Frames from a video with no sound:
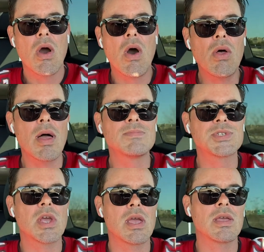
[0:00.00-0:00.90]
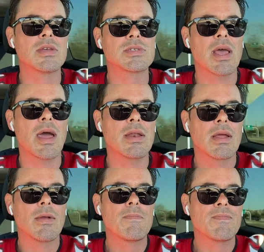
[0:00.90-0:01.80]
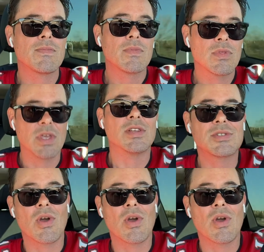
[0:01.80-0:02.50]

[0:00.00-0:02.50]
All I'm saying is that the